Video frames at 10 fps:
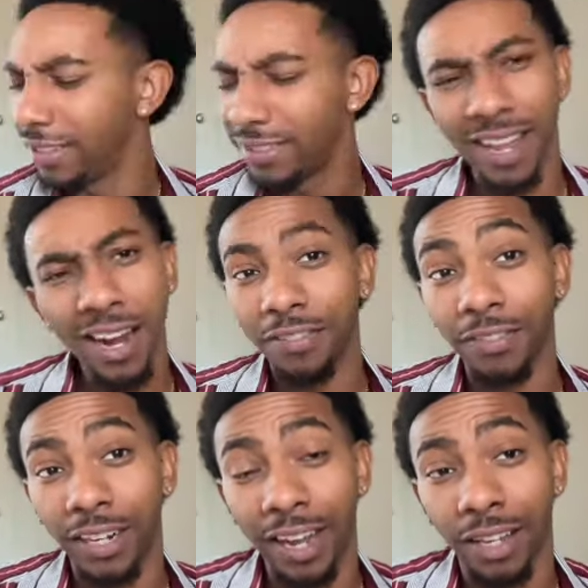It's kind of
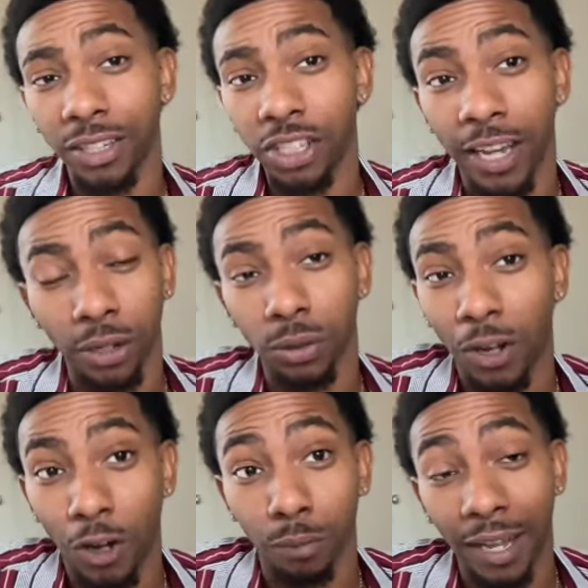funny how this channel is
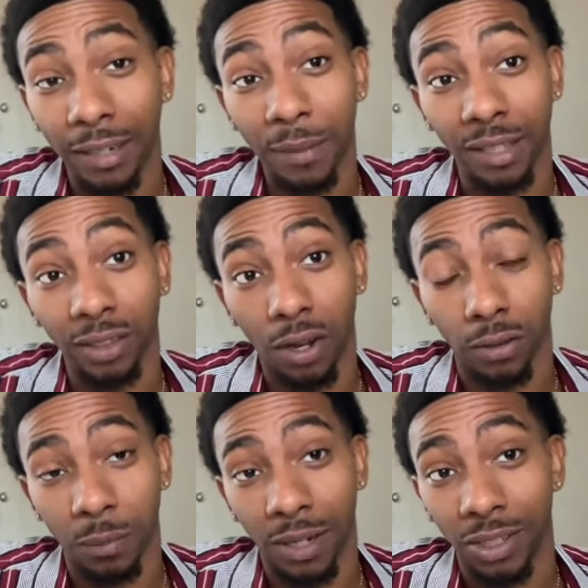called Black Man
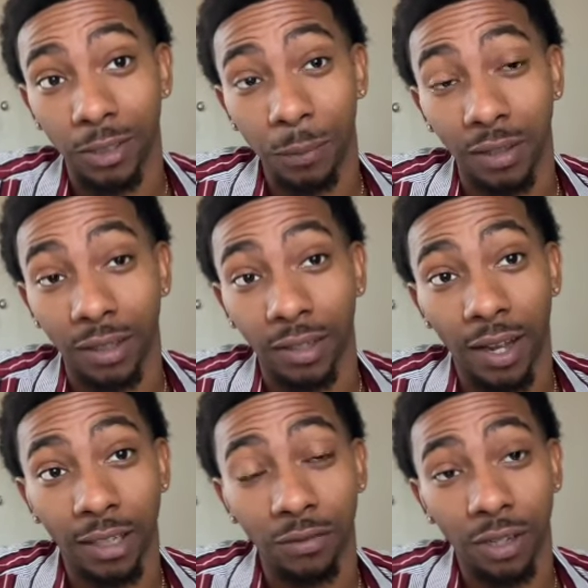Thoughts, but I just spent the
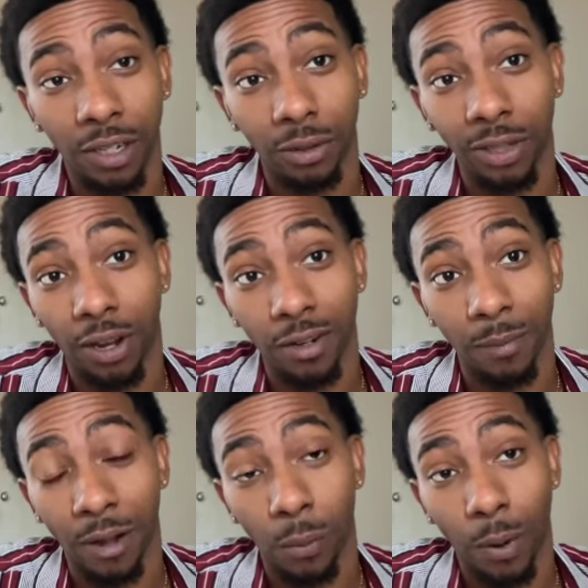last video talking
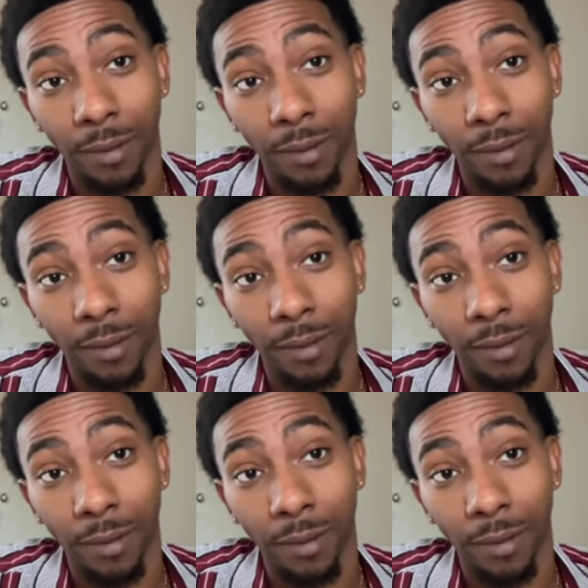about white